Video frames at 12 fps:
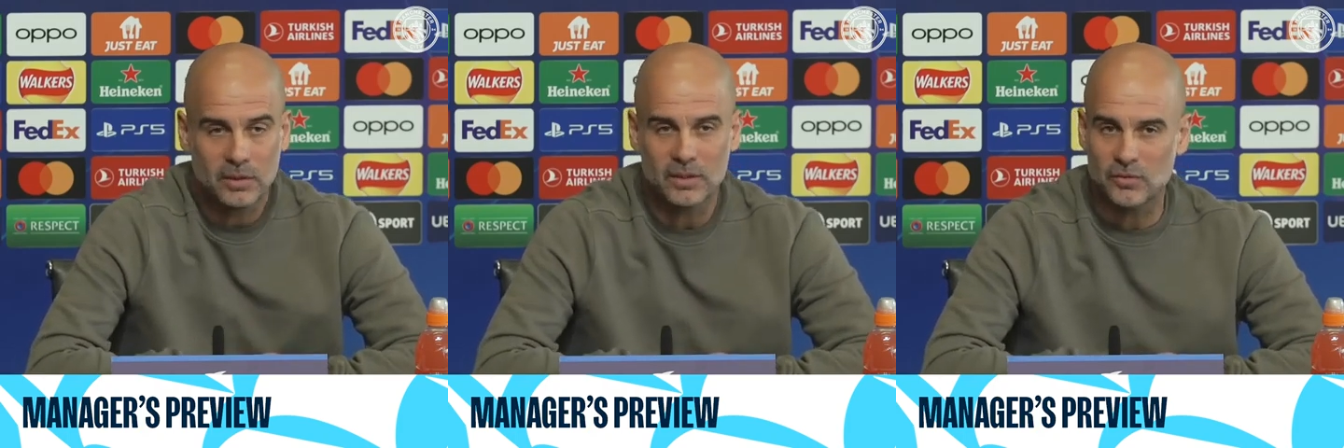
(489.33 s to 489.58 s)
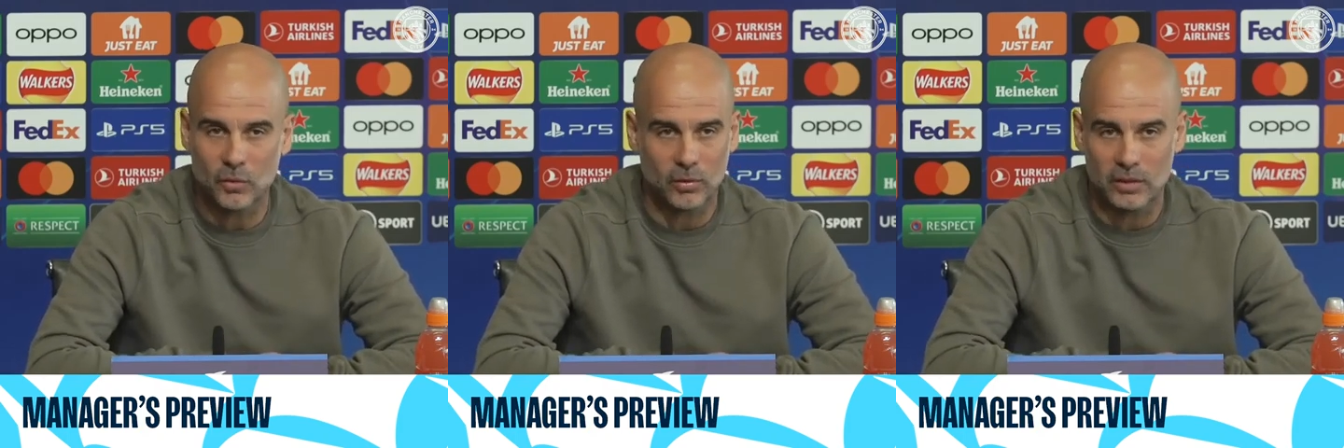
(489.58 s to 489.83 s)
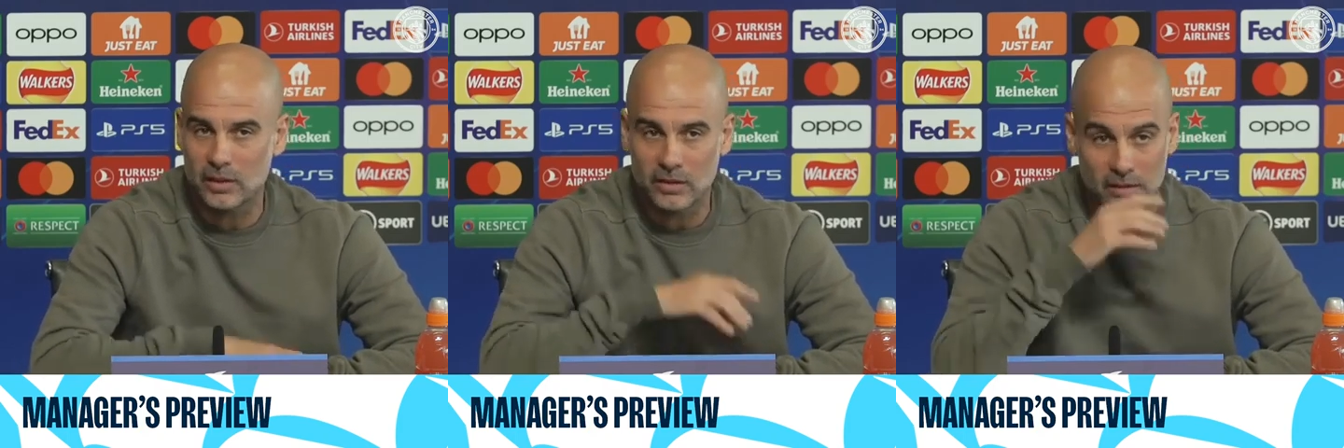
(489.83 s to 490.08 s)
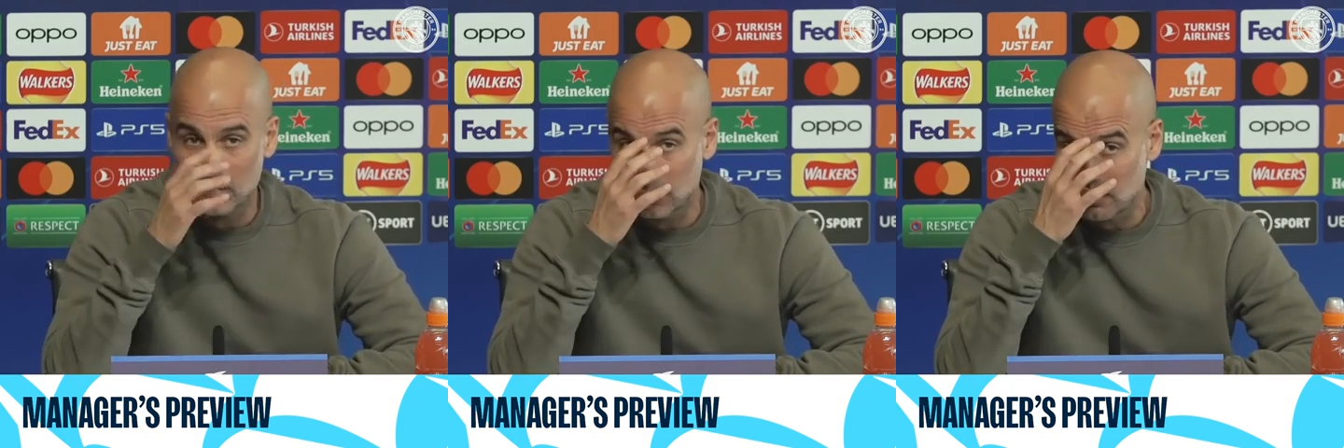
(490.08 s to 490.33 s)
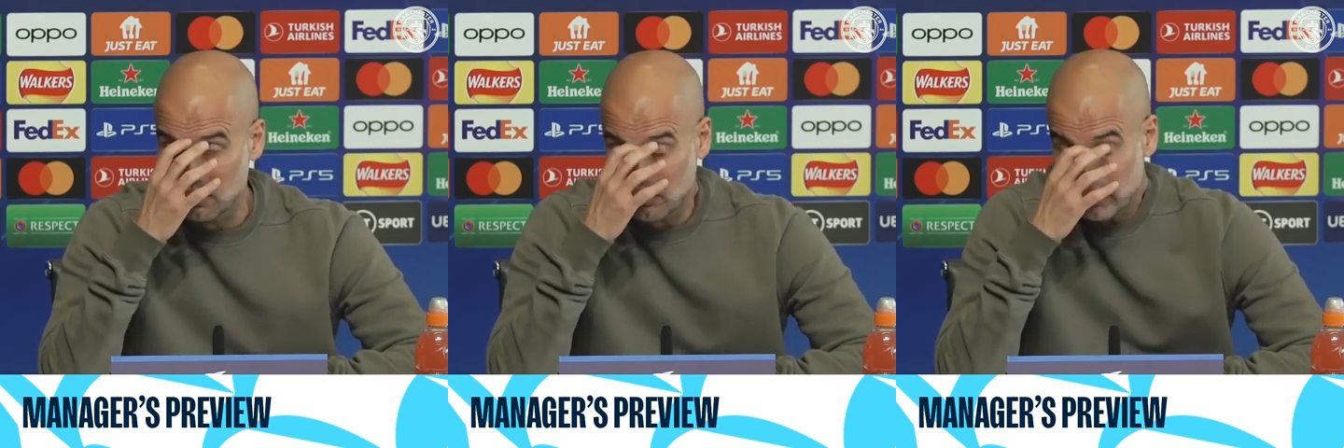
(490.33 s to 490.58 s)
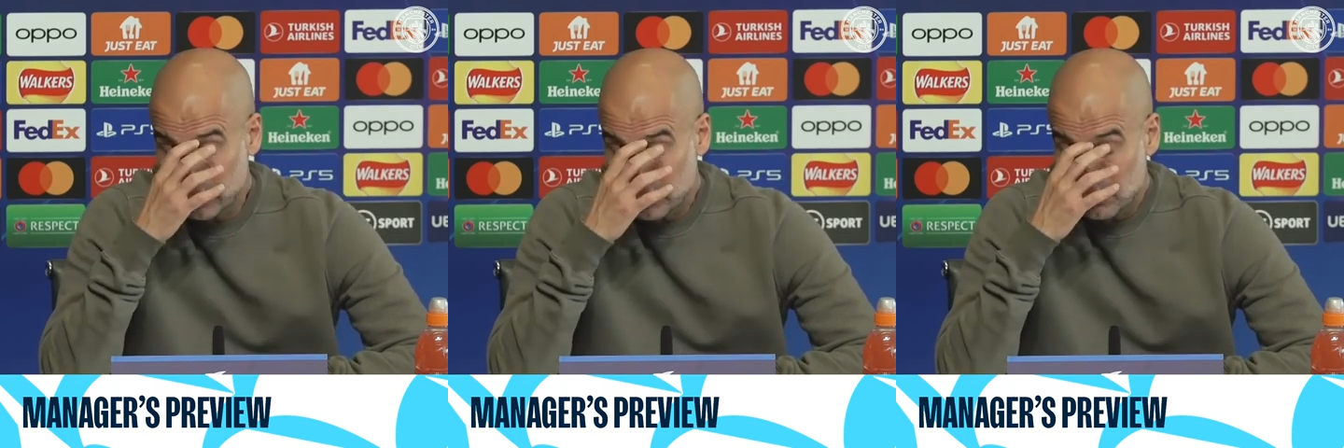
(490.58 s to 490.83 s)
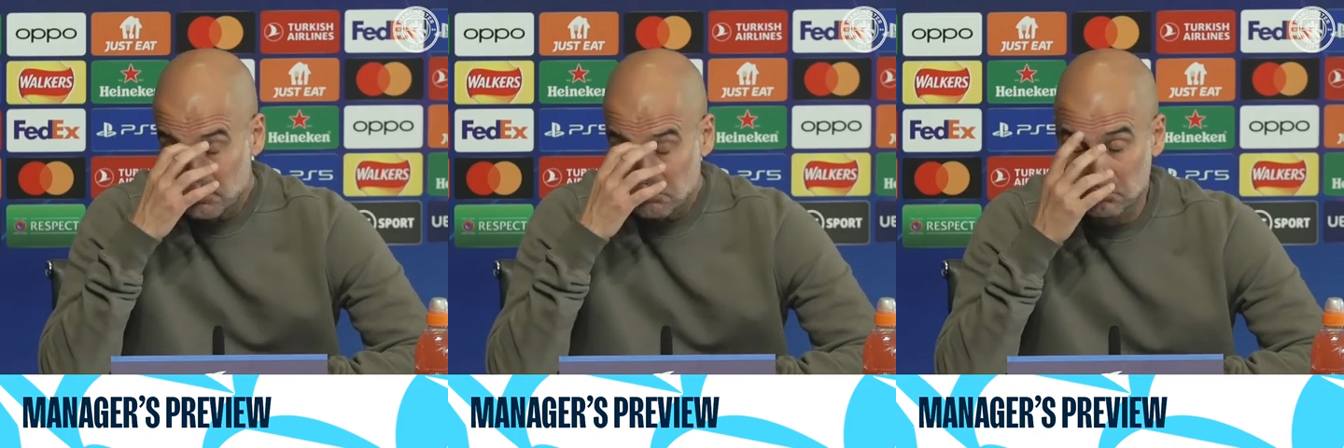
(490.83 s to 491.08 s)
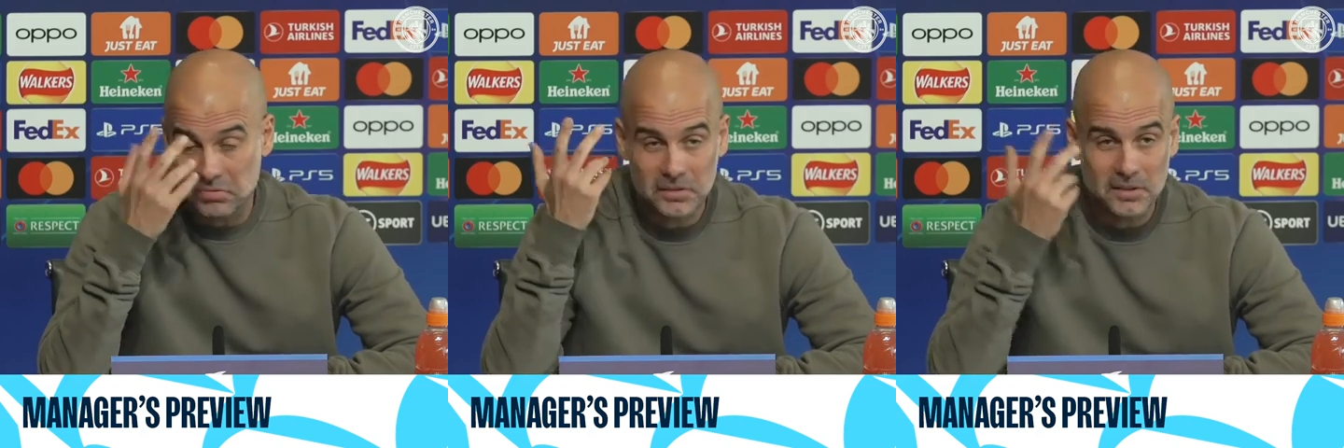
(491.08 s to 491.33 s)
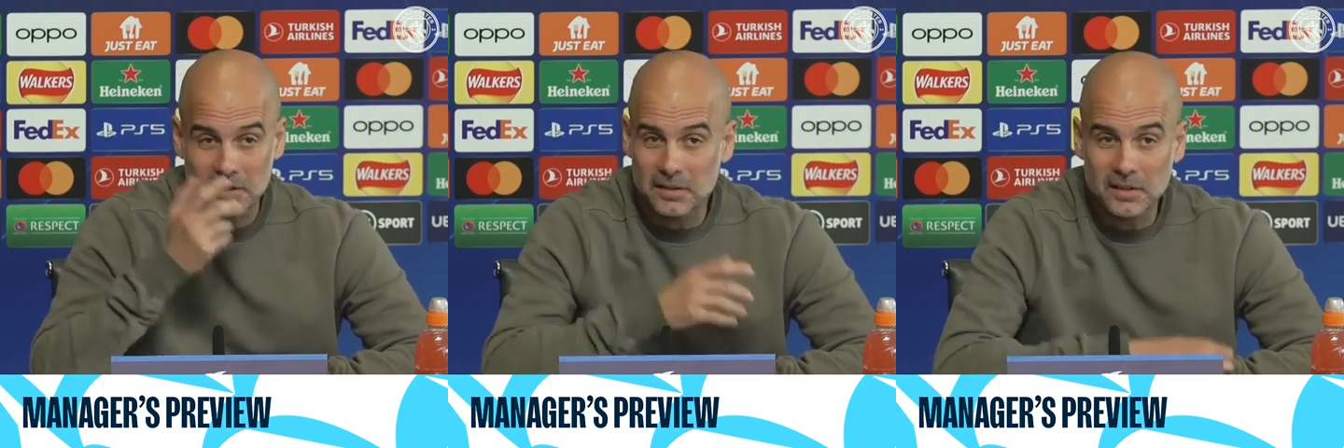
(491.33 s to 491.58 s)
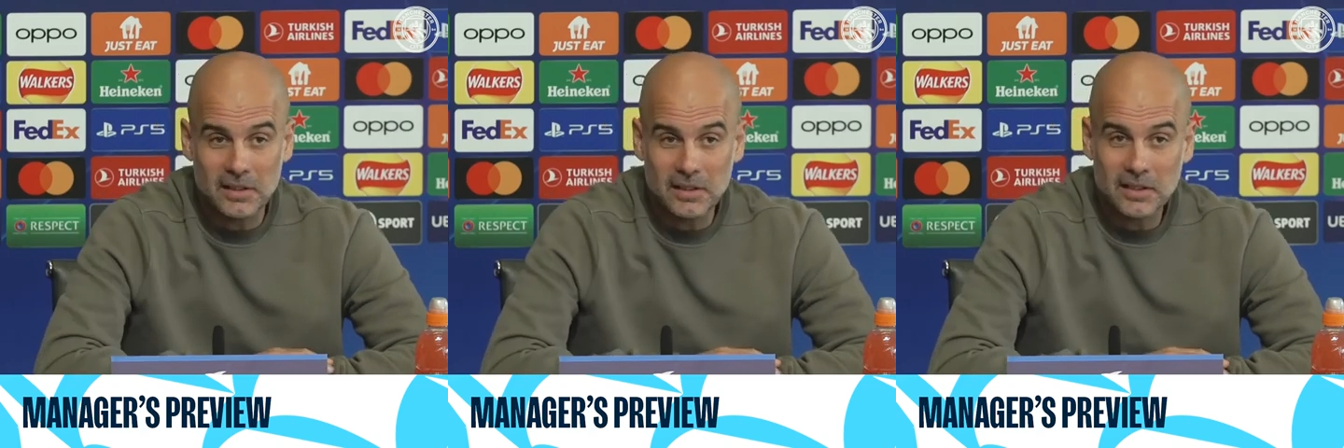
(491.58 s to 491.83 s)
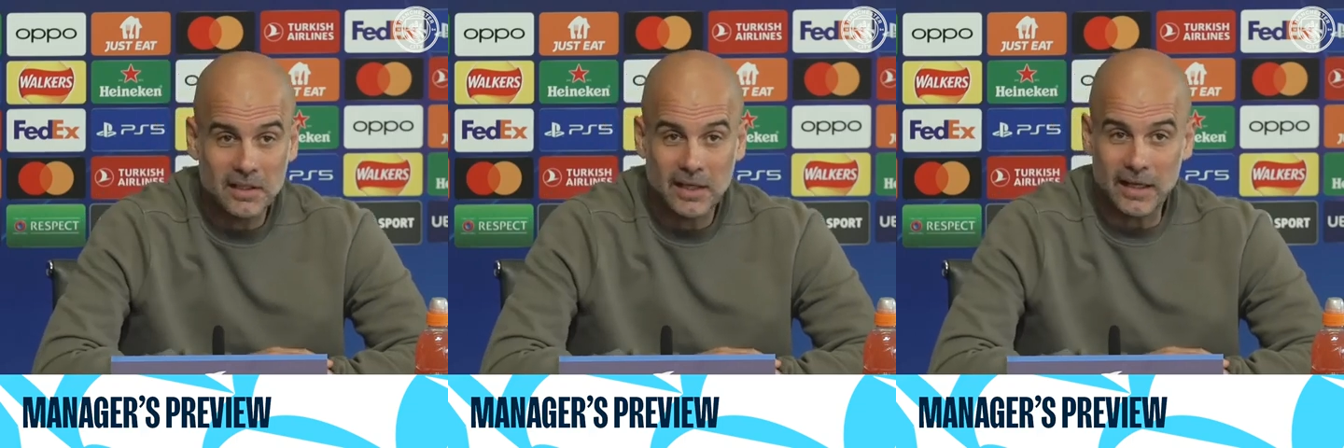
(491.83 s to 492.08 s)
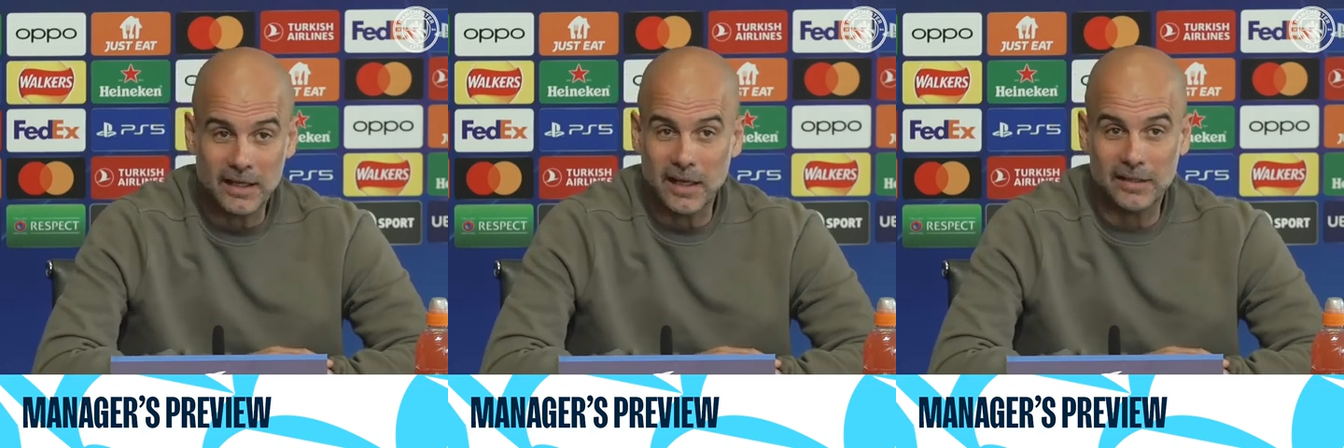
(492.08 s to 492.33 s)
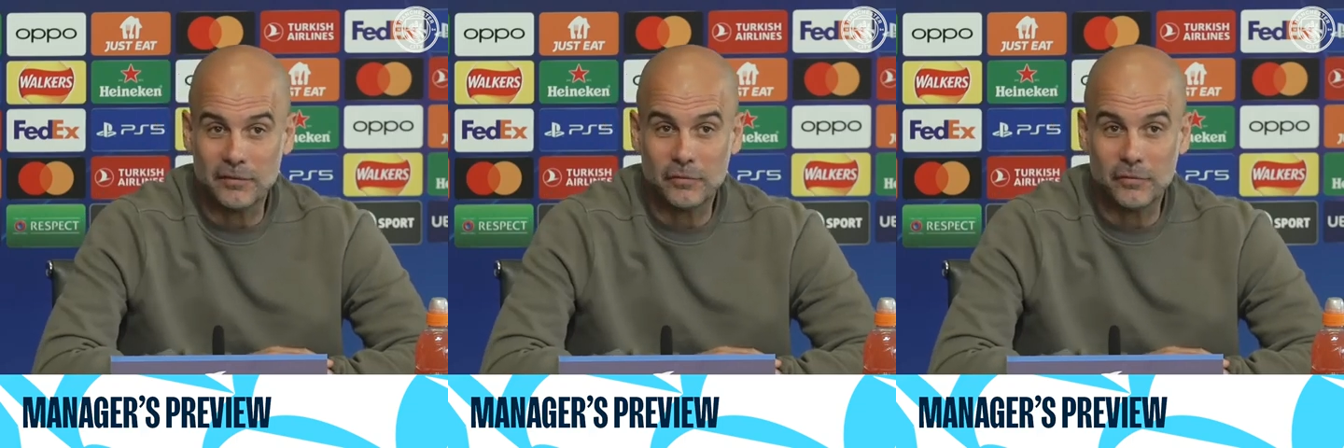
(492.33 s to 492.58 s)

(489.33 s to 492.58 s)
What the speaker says: It's only the rest. I